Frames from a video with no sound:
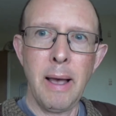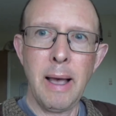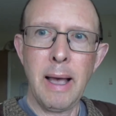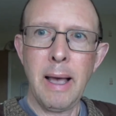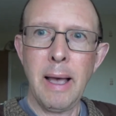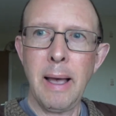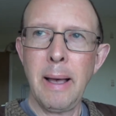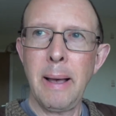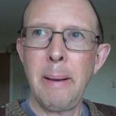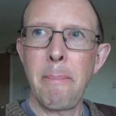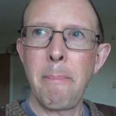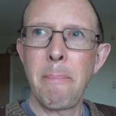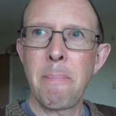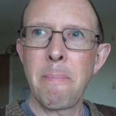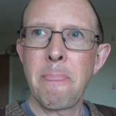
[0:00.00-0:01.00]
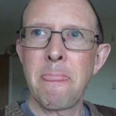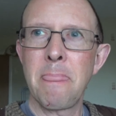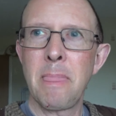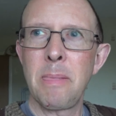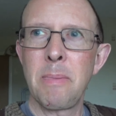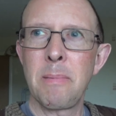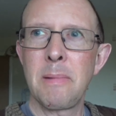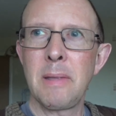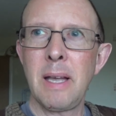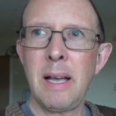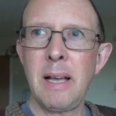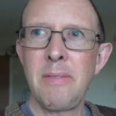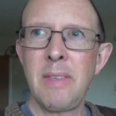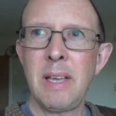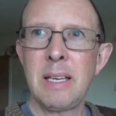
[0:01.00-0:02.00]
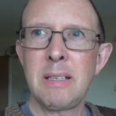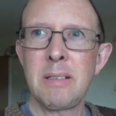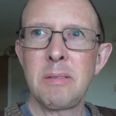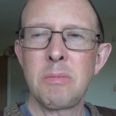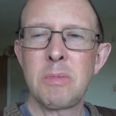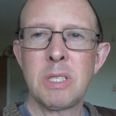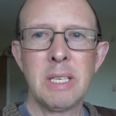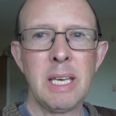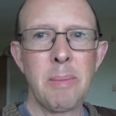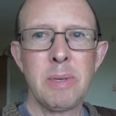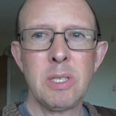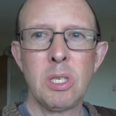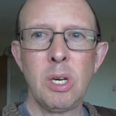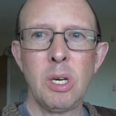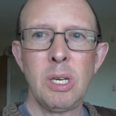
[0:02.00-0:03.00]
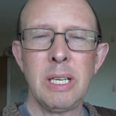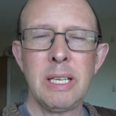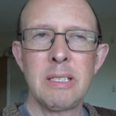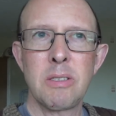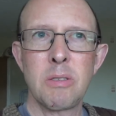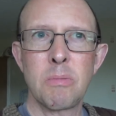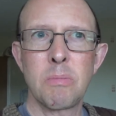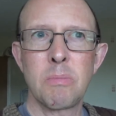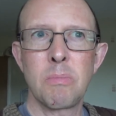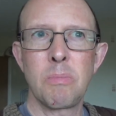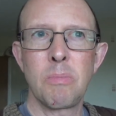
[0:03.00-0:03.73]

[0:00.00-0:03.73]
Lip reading: And then to cap it all is,